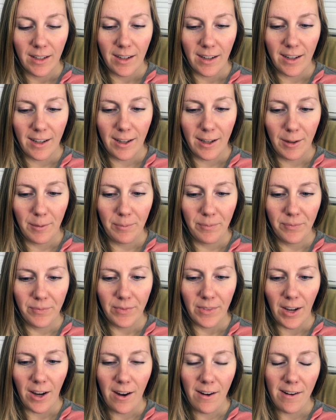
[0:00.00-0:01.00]
All
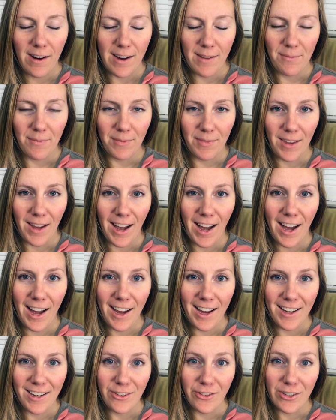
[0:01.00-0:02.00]
right.
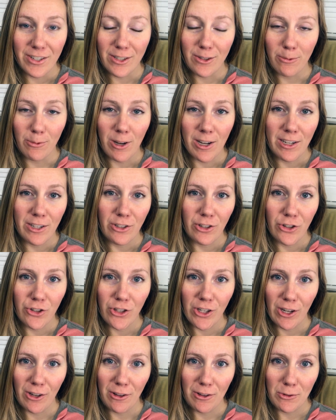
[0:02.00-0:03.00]
I just wanted to
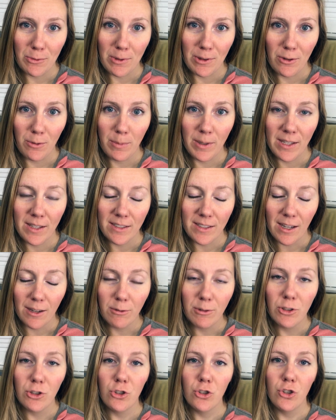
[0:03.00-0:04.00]
share this with you because I
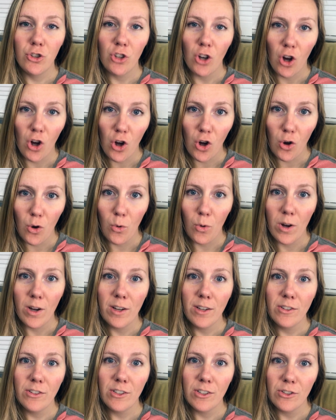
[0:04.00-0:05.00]
was so
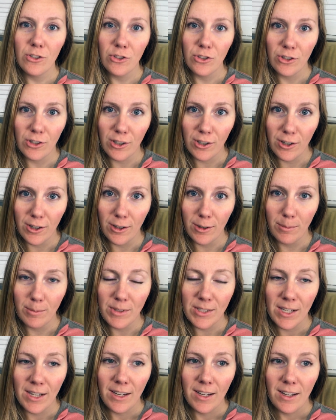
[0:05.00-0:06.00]

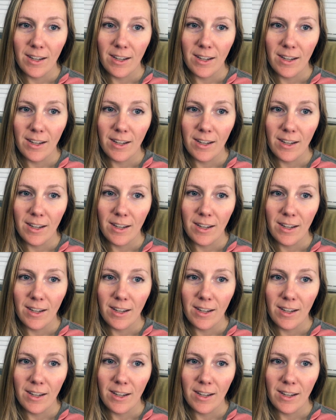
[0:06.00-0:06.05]
disturbed.